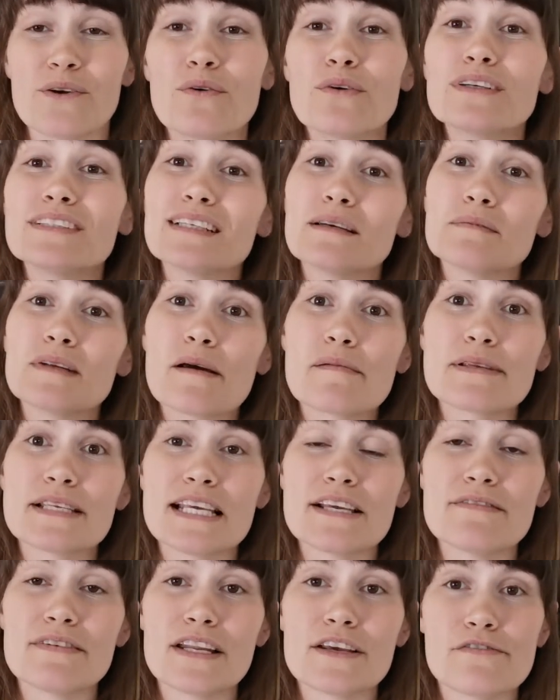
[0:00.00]
or sometimes
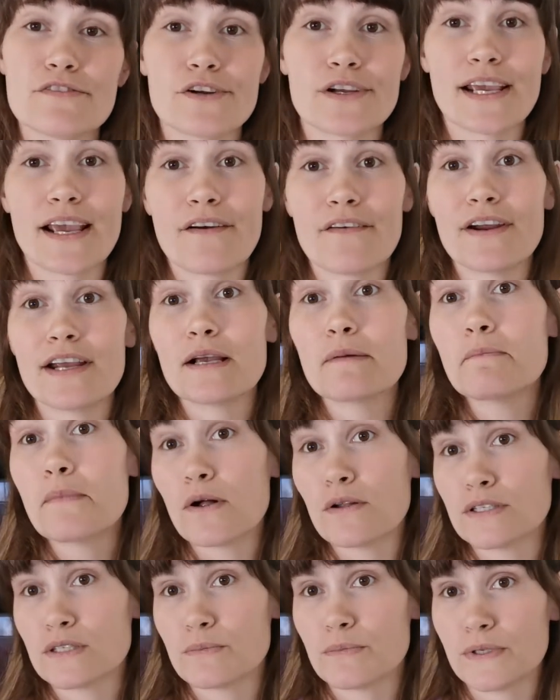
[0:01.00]
even if you're carrying
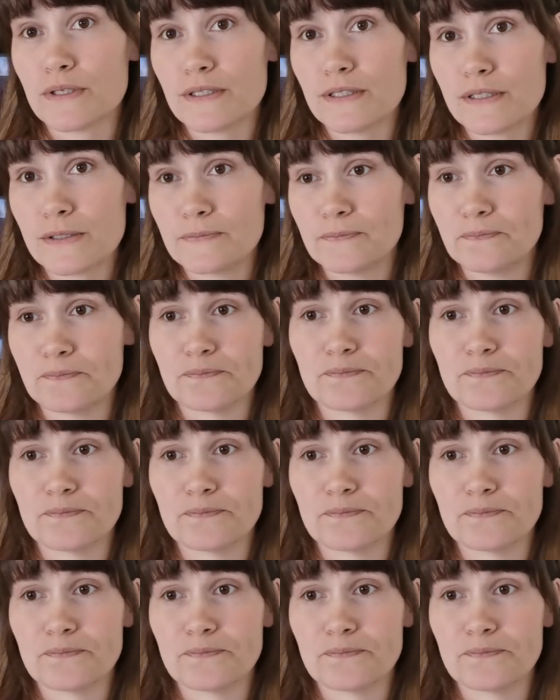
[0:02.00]
multiples,